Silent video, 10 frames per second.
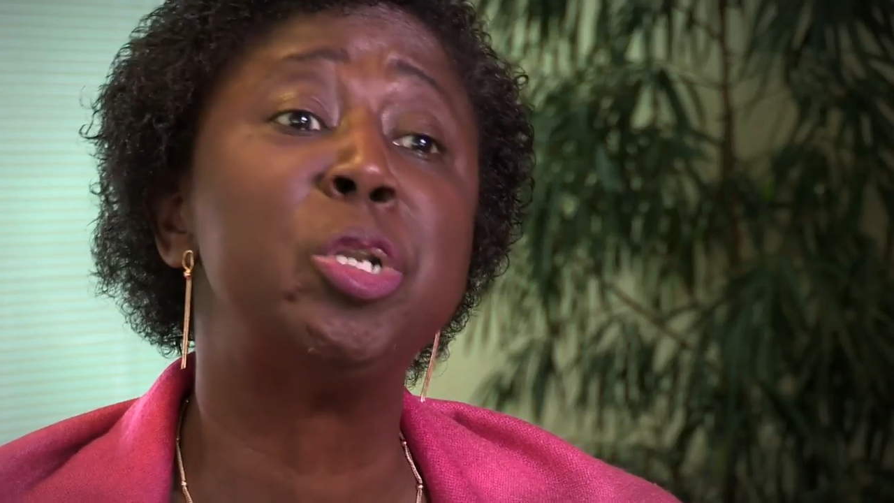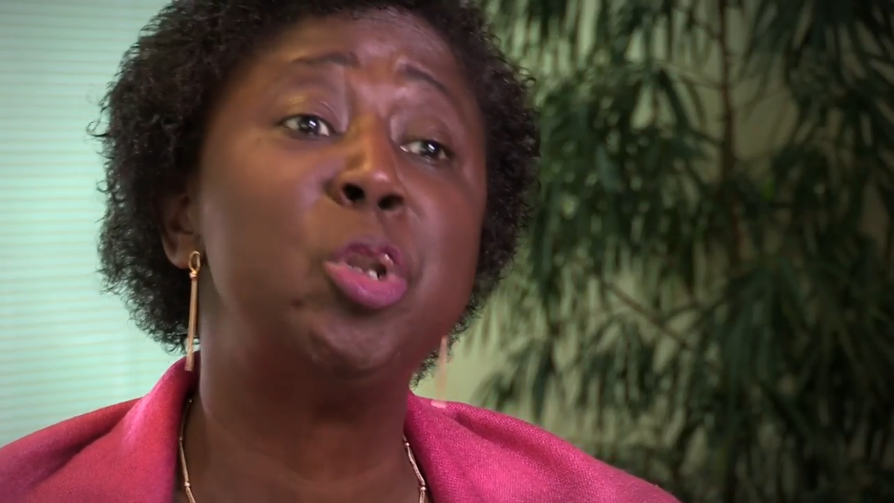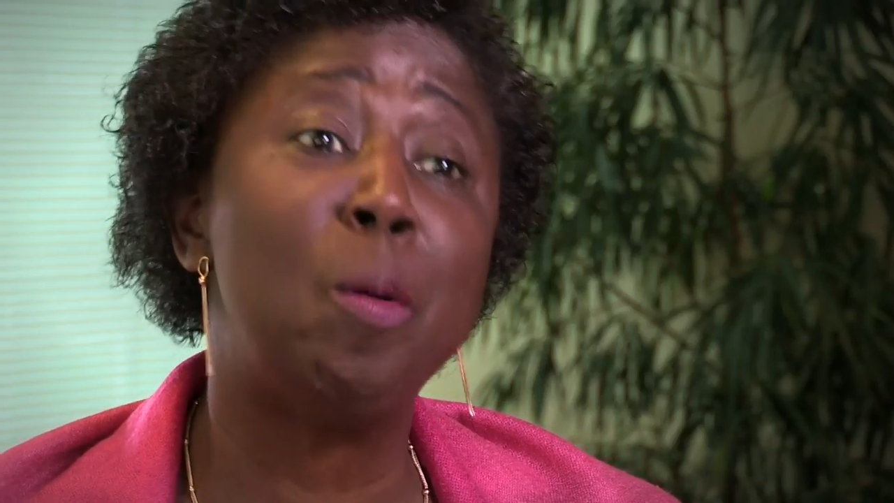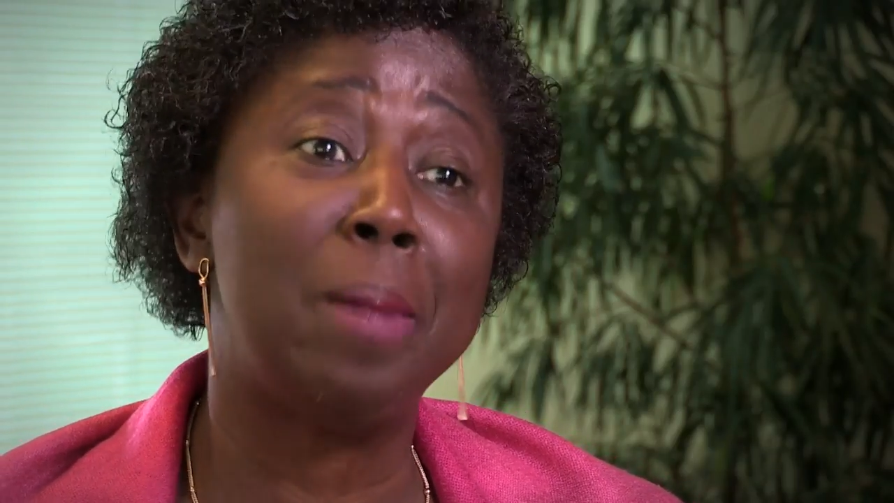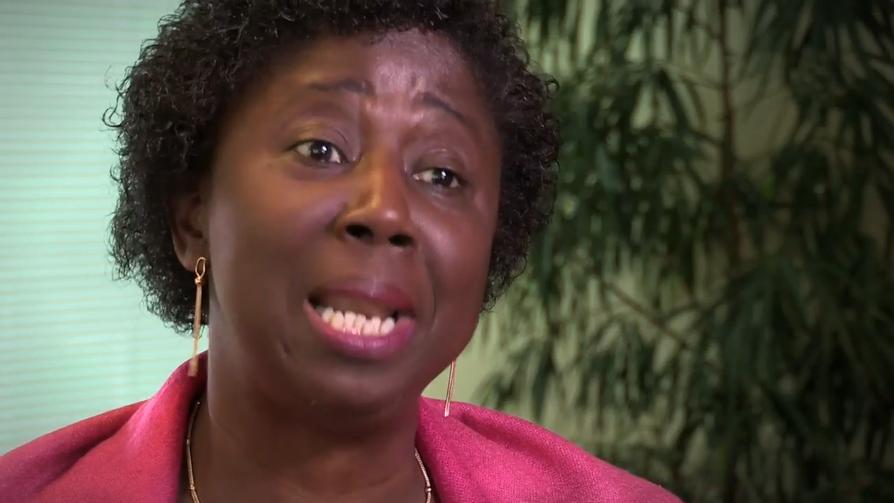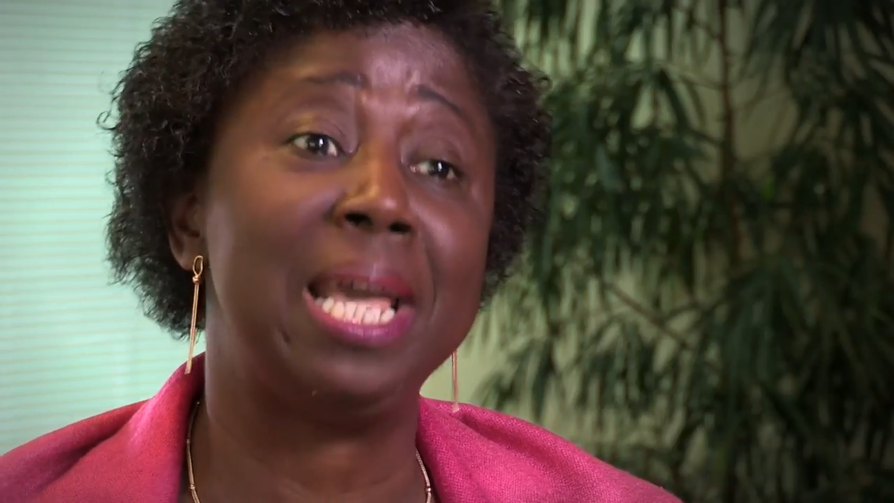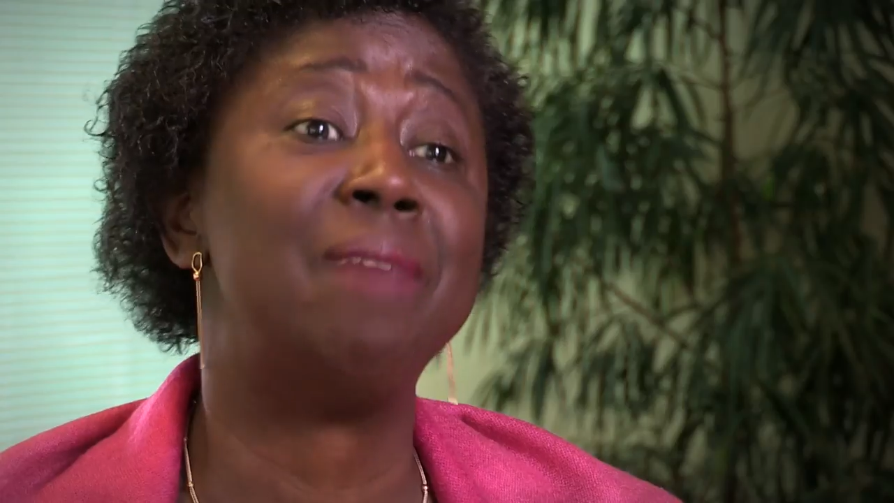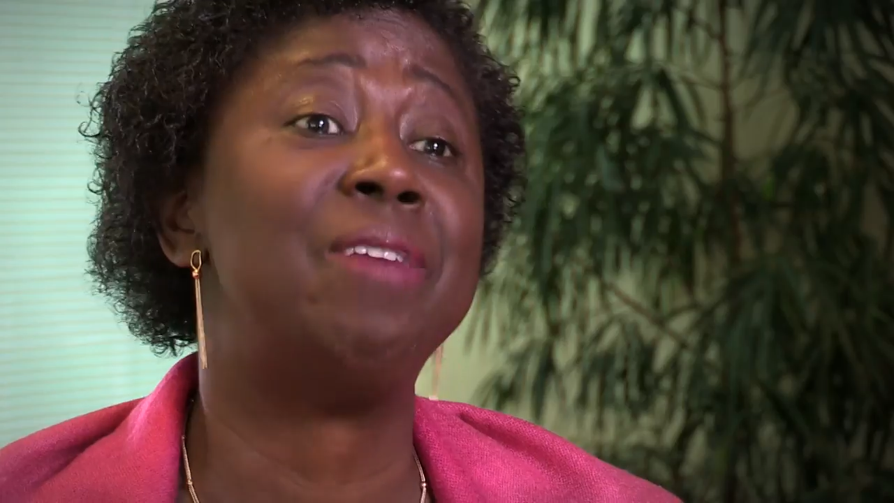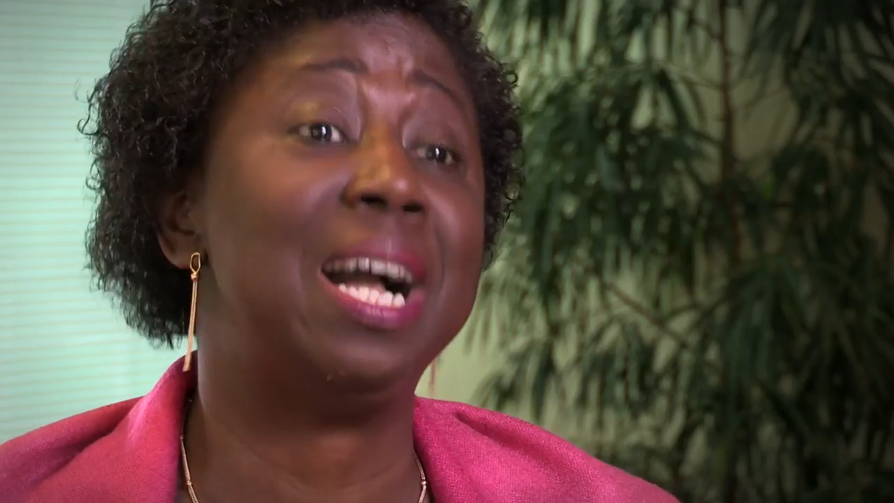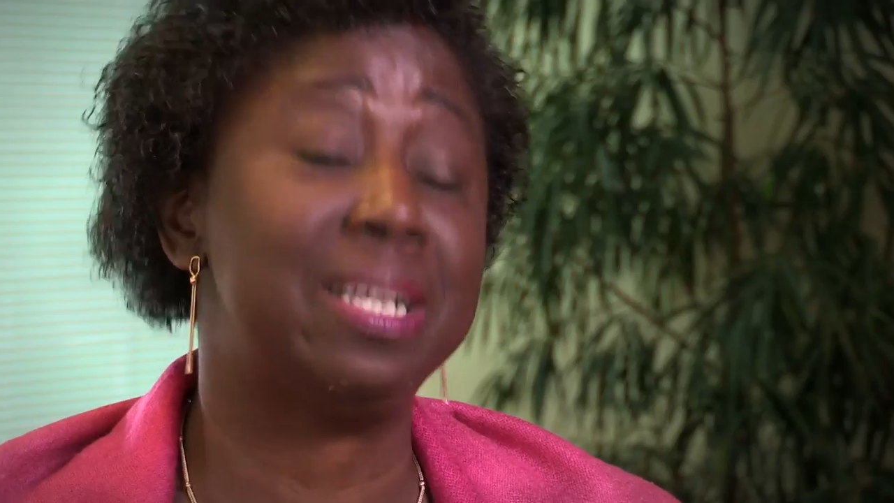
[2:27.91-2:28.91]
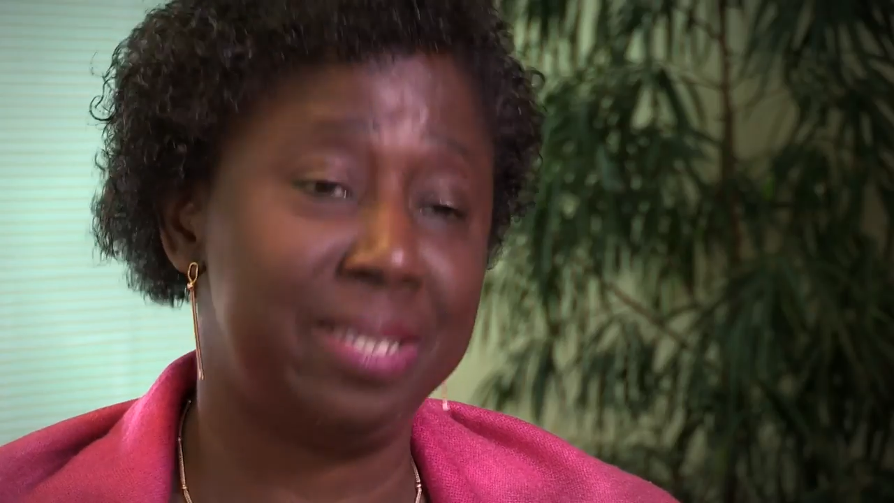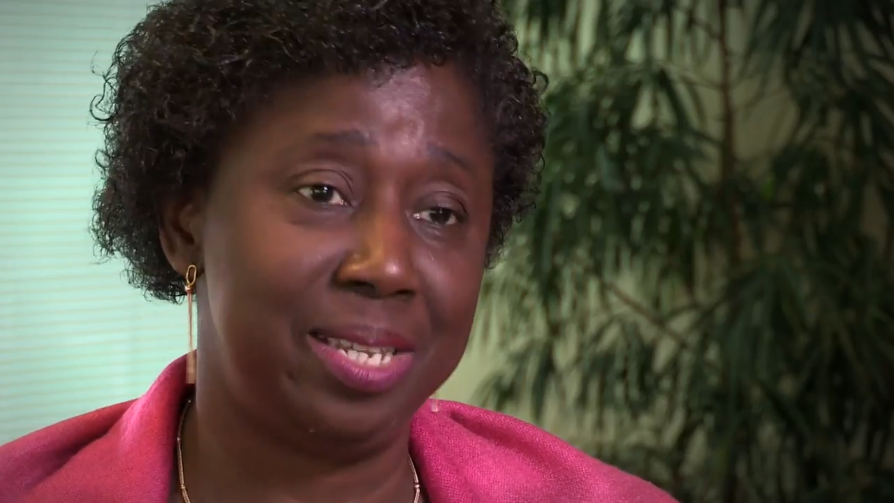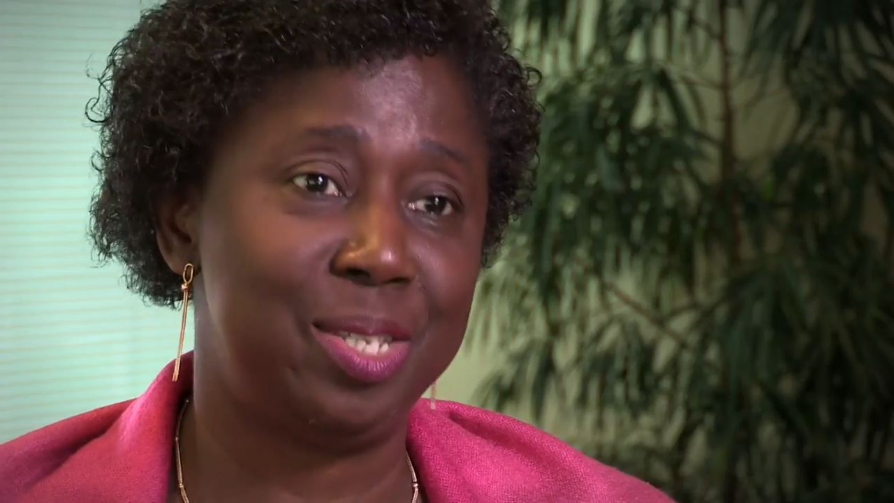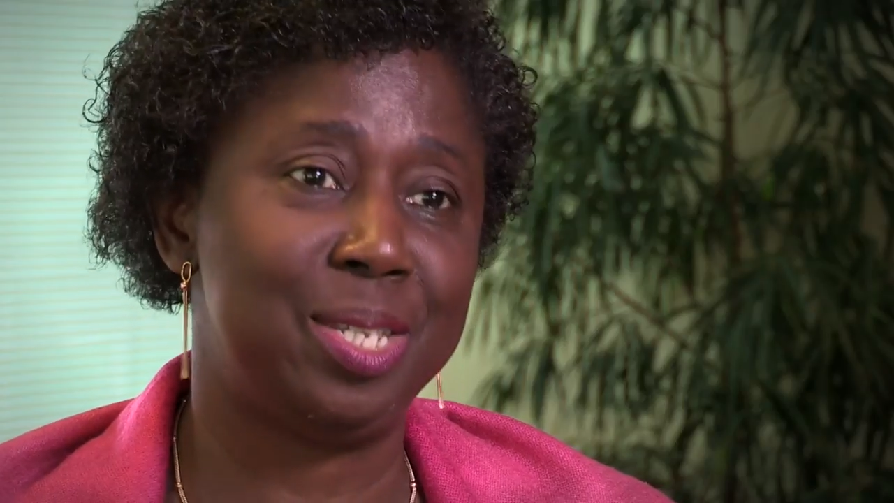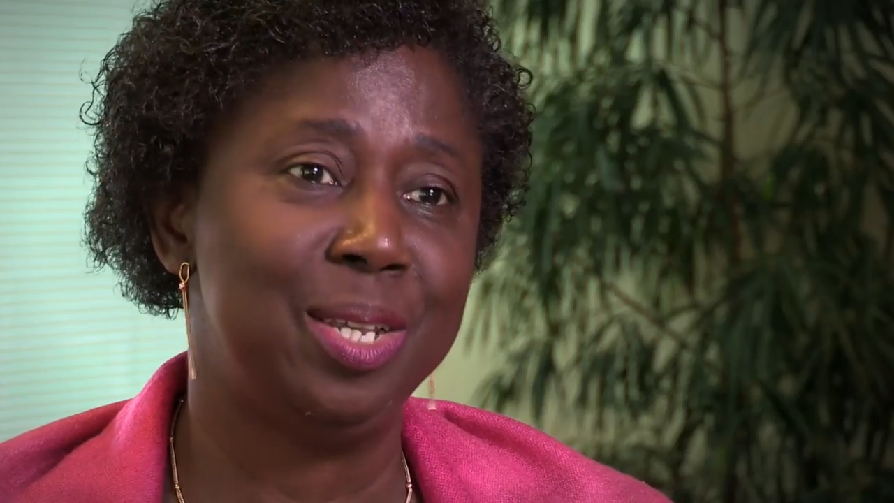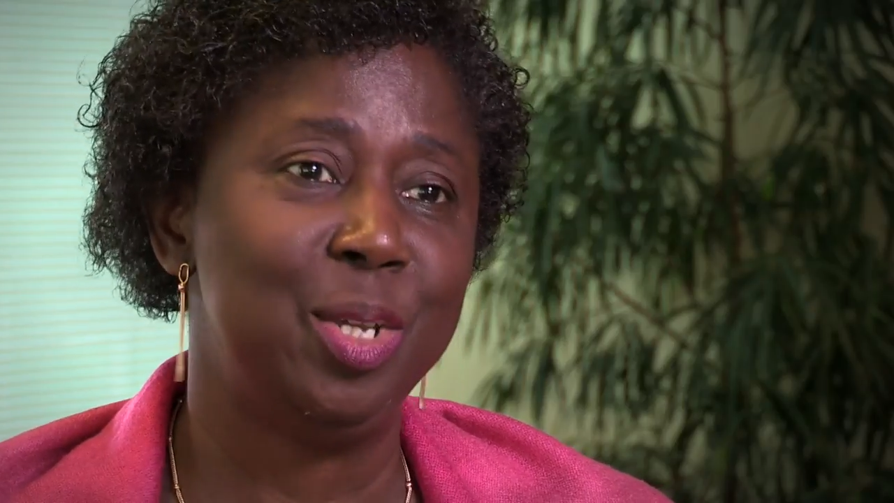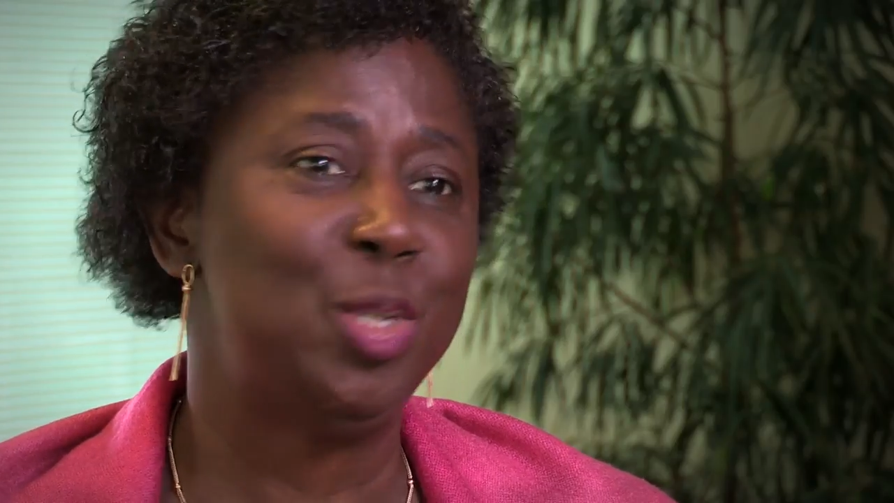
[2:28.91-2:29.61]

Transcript: normally have access